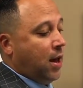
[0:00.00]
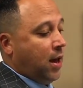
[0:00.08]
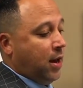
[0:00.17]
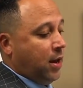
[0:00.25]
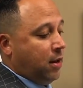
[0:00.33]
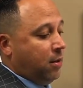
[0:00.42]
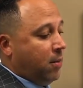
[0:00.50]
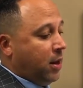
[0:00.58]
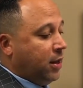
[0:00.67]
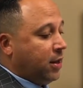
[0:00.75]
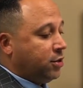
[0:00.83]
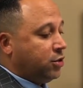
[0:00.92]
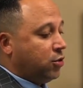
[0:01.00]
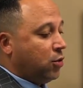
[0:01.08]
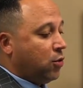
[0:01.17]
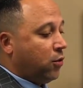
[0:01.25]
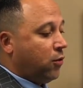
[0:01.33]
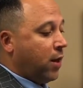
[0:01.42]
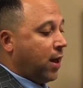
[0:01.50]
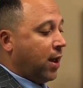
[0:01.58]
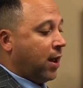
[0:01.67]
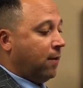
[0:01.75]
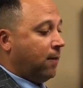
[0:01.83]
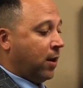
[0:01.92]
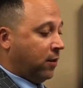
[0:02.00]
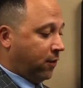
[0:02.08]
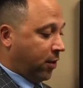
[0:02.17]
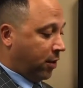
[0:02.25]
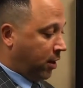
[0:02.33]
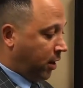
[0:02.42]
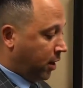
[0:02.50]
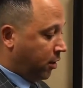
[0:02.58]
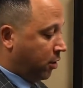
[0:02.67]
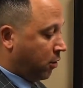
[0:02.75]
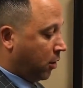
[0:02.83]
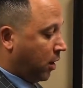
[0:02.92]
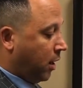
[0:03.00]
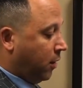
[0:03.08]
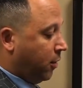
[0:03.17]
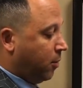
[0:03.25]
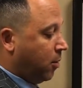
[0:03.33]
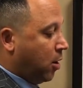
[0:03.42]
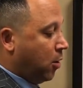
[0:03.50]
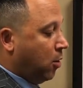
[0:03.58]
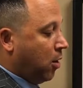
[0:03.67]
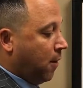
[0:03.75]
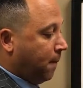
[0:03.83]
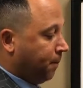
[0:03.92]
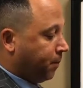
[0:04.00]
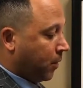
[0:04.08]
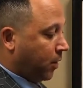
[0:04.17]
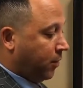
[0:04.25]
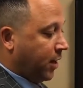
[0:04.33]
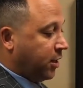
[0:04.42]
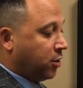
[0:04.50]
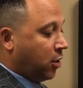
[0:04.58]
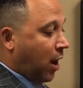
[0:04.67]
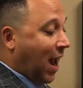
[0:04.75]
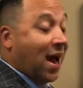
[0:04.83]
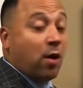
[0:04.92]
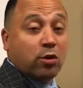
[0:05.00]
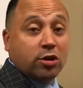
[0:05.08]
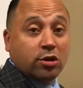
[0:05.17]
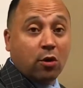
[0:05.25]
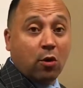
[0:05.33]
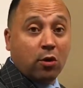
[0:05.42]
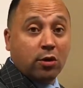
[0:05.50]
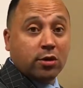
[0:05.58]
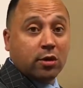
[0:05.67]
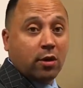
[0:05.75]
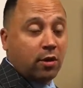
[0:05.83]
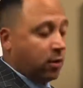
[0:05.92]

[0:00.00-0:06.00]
and making sure that at the very end you're letting them know these are our stores.